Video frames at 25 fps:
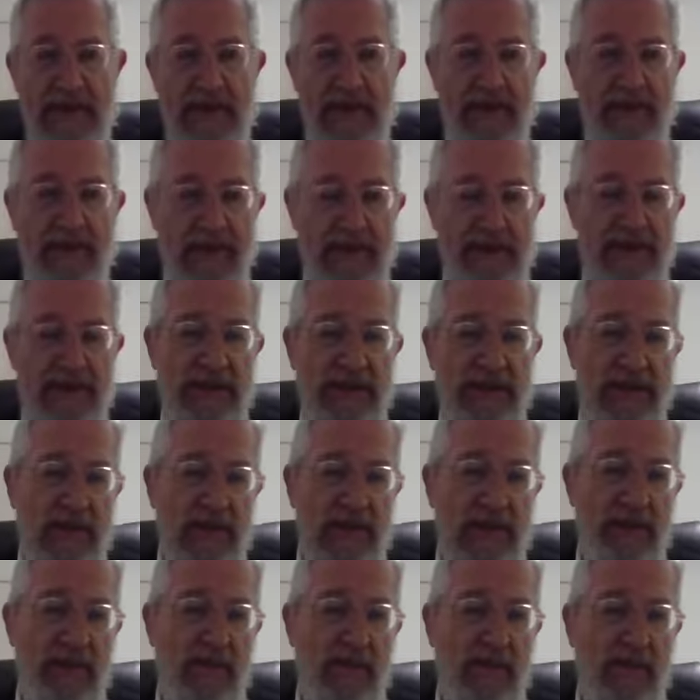And this,
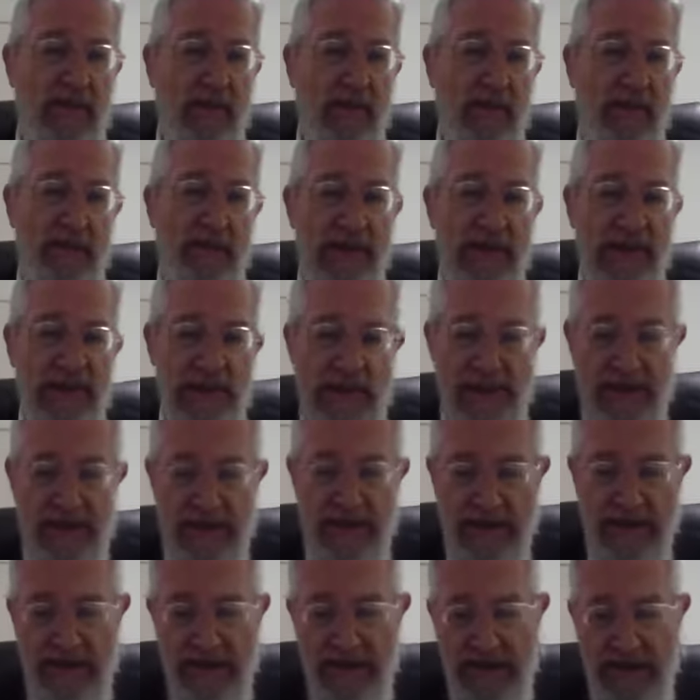again, will Belina
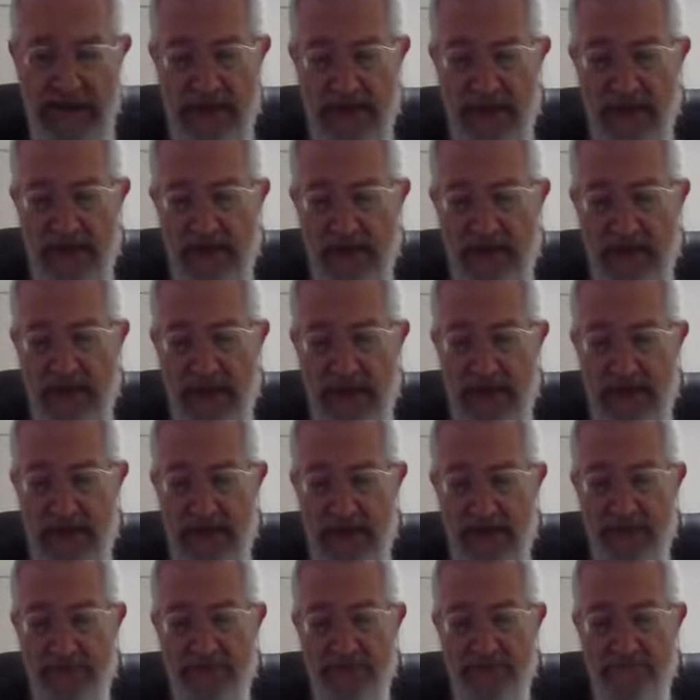had to discuss
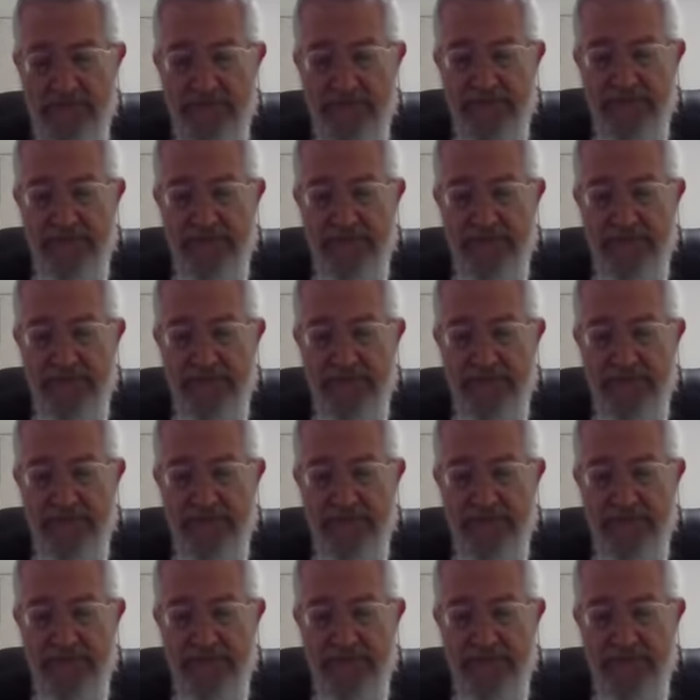tomorrow.